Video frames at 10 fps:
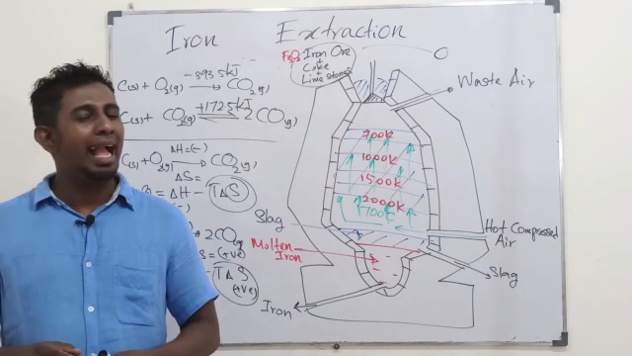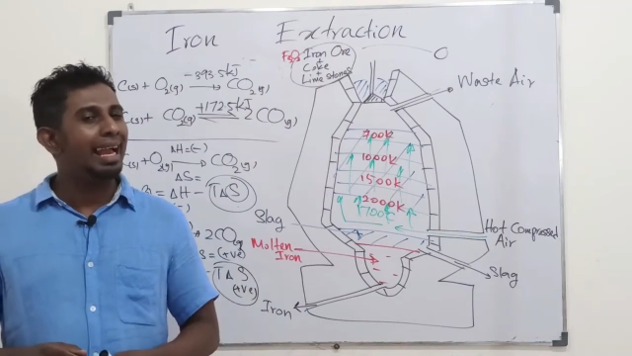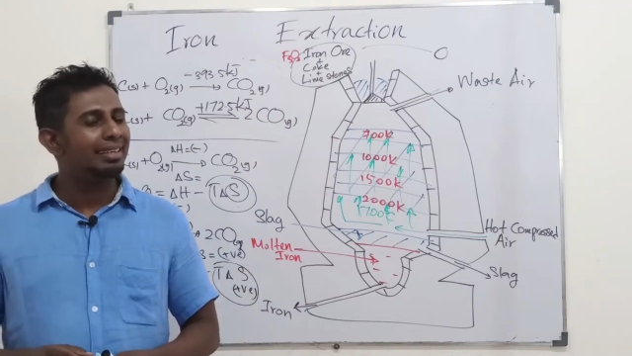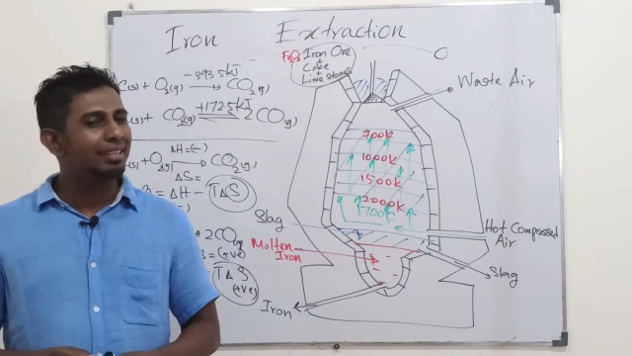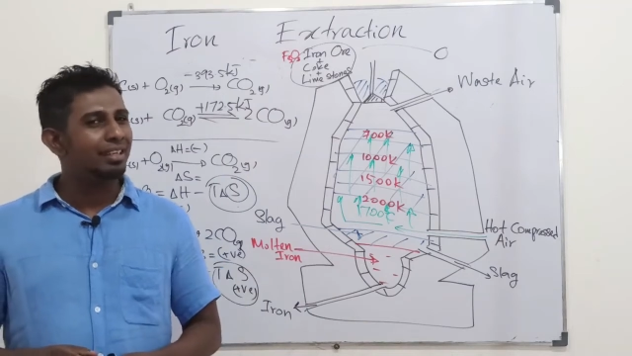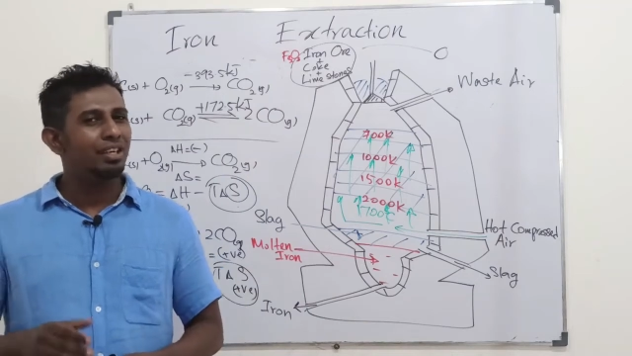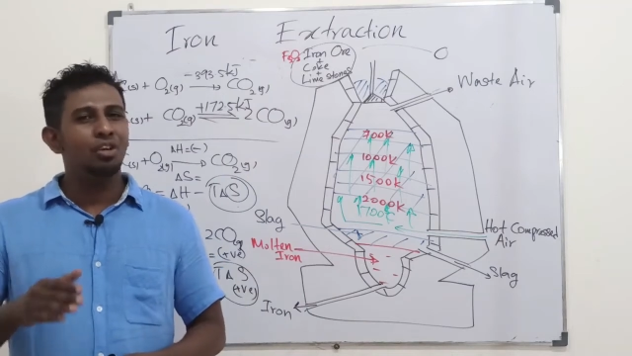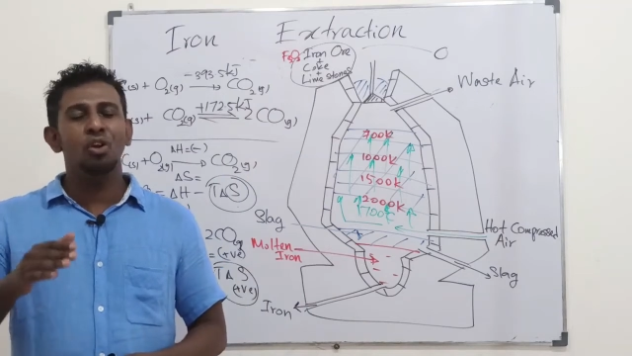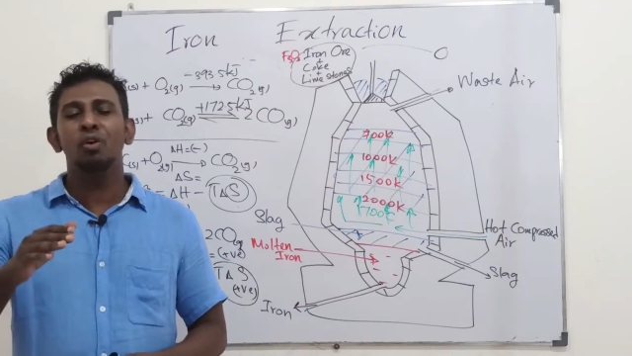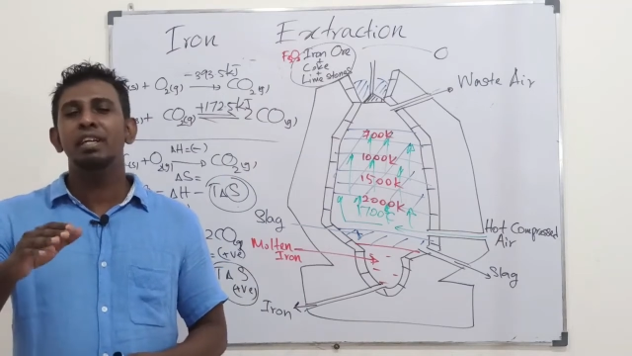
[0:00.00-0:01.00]
at
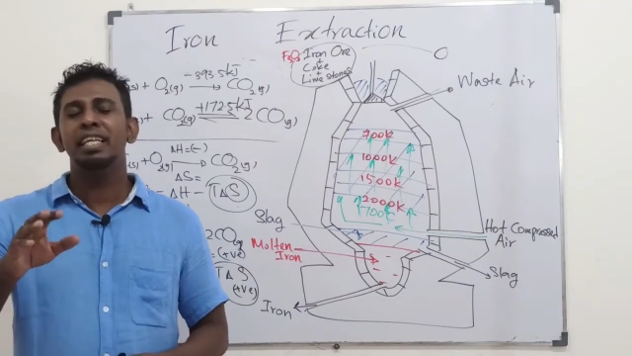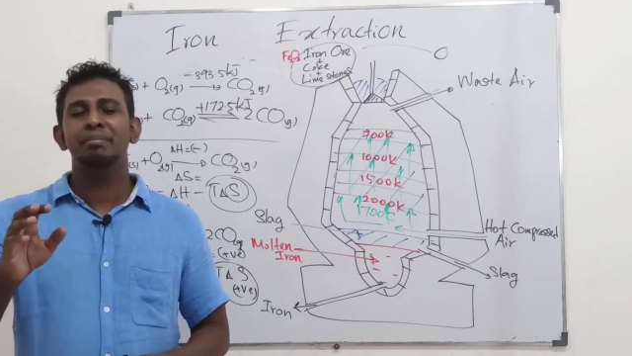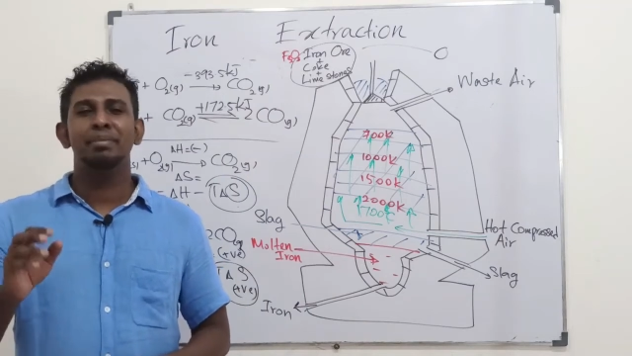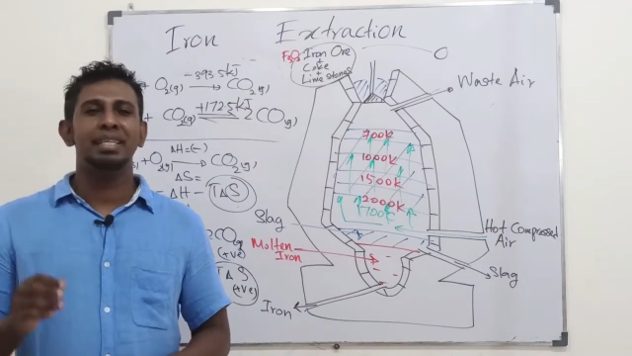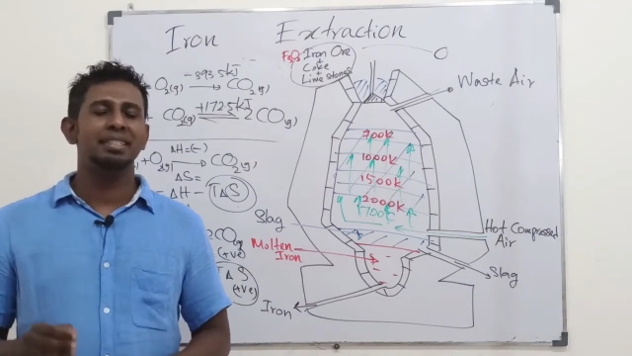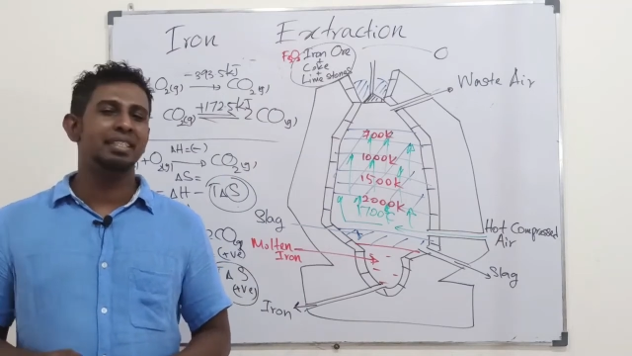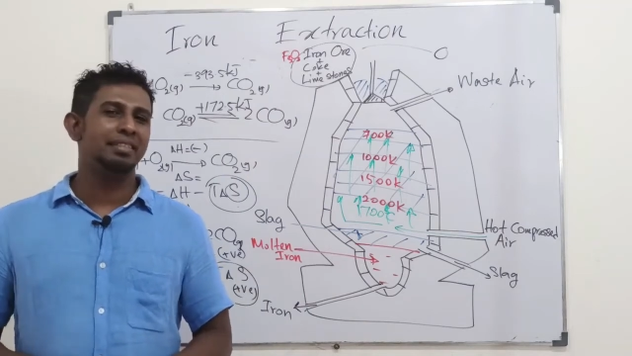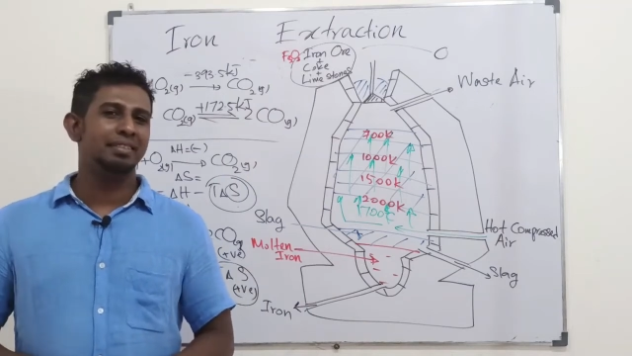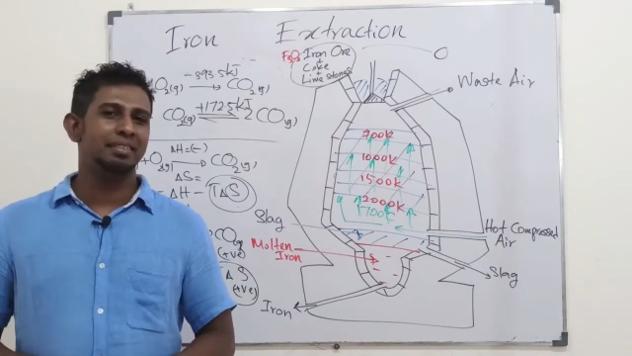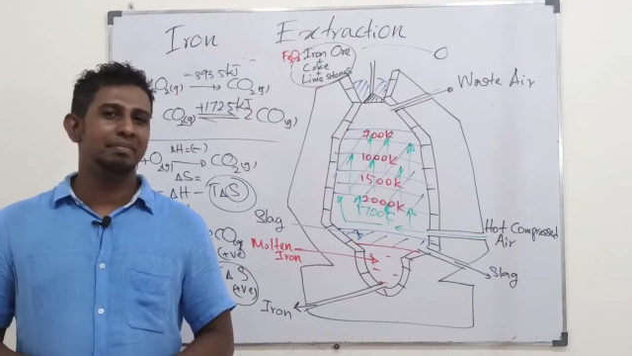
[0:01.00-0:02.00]
lower
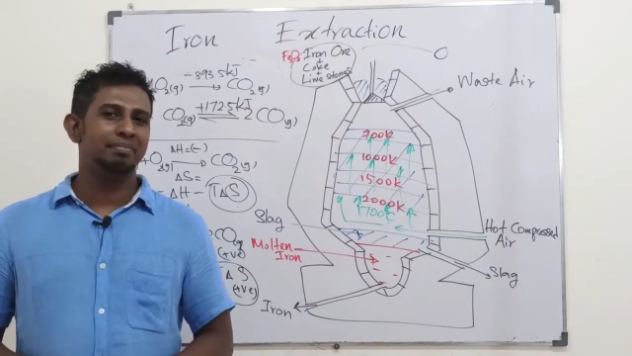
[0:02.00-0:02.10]
temperatures.